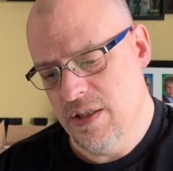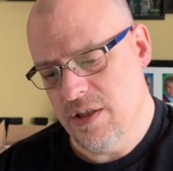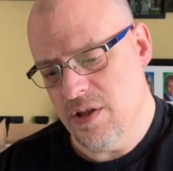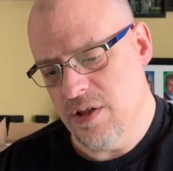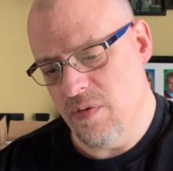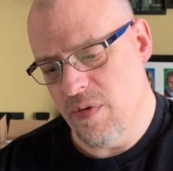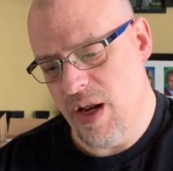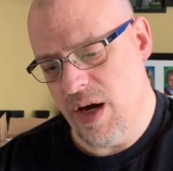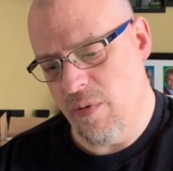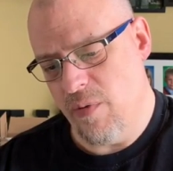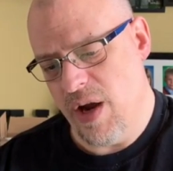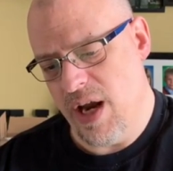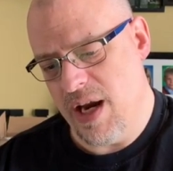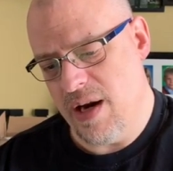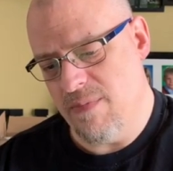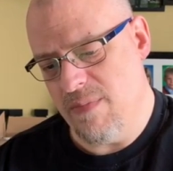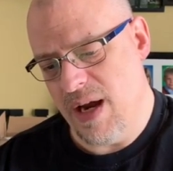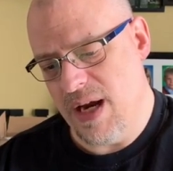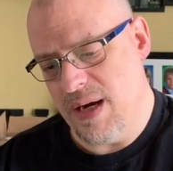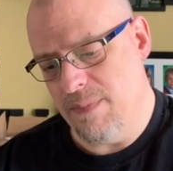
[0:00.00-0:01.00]
To run away
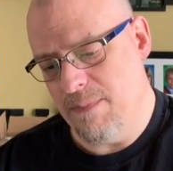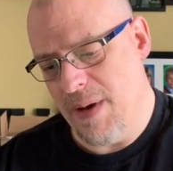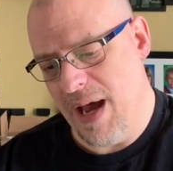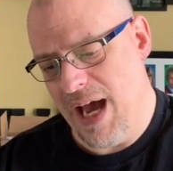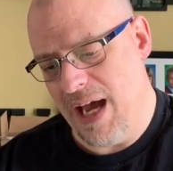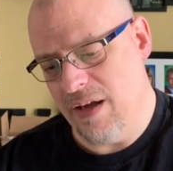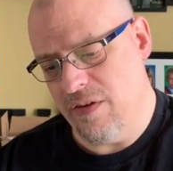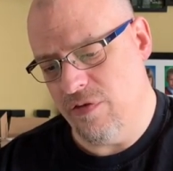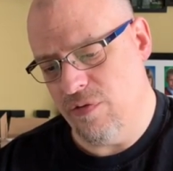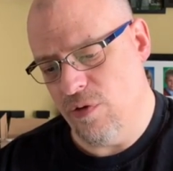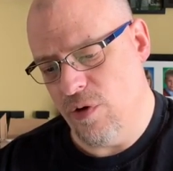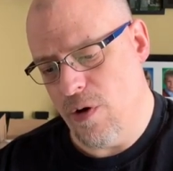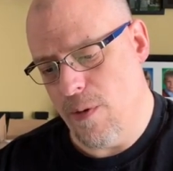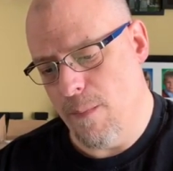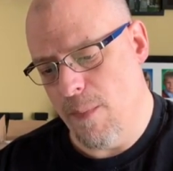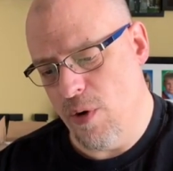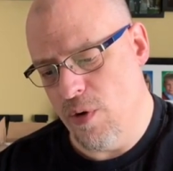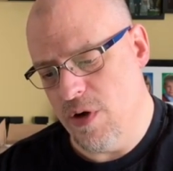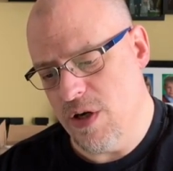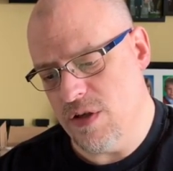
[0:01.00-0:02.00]
might pass for a
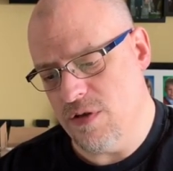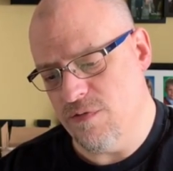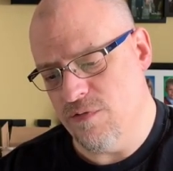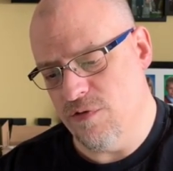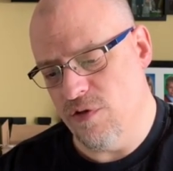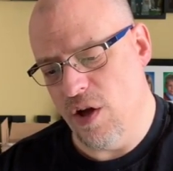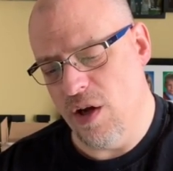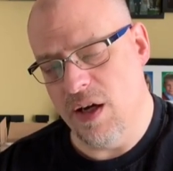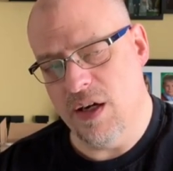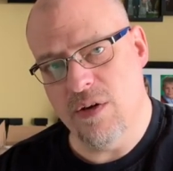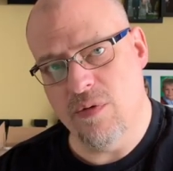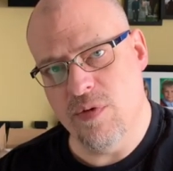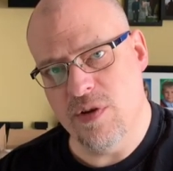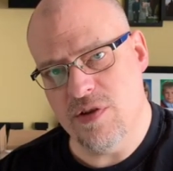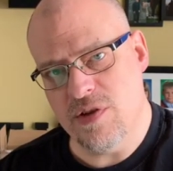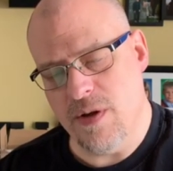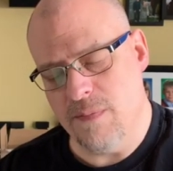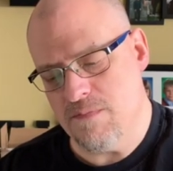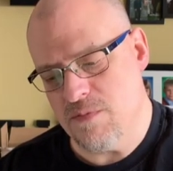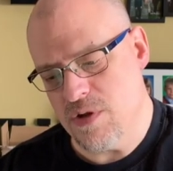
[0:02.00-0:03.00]
boy's frolic with
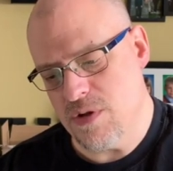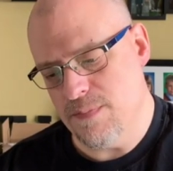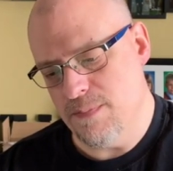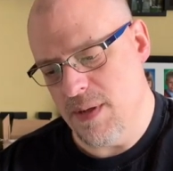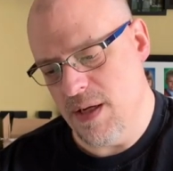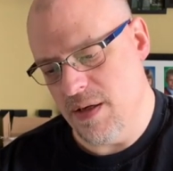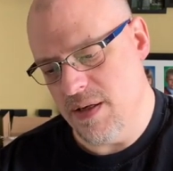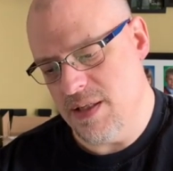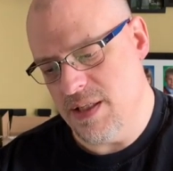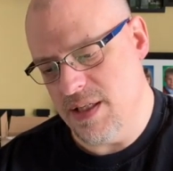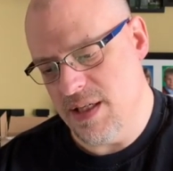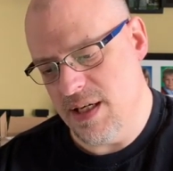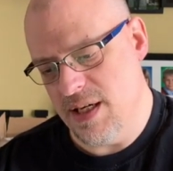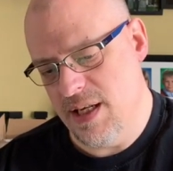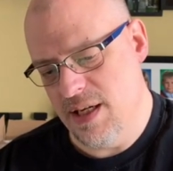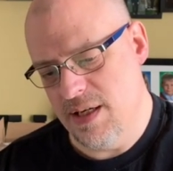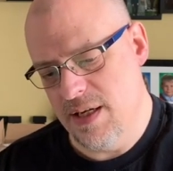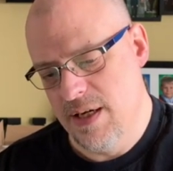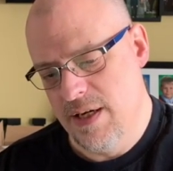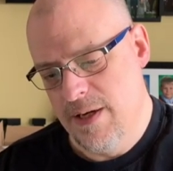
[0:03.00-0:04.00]
some spirit in
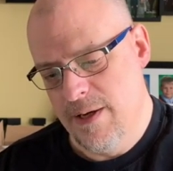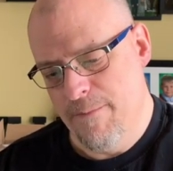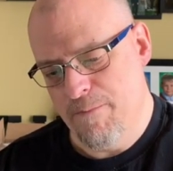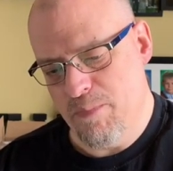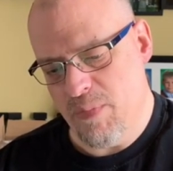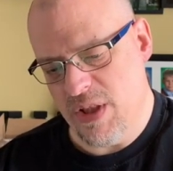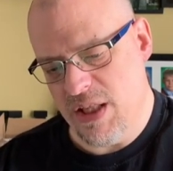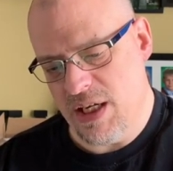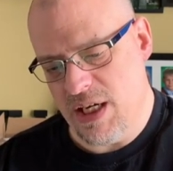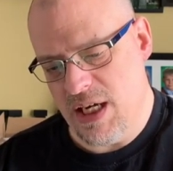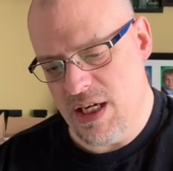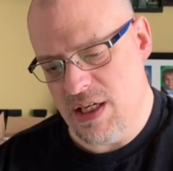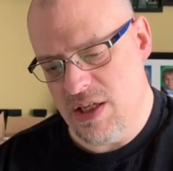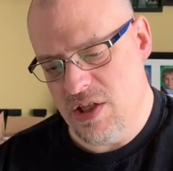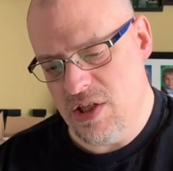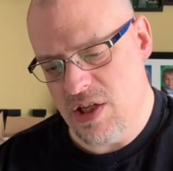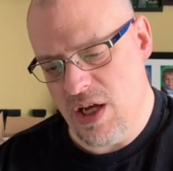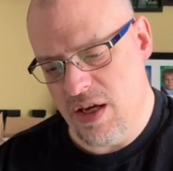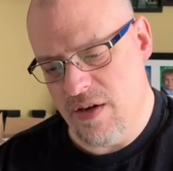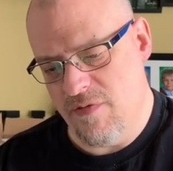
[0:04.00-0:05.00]
it, but the king's
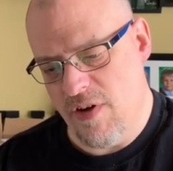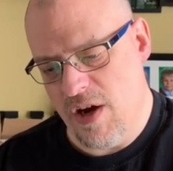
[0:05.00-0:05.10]
son of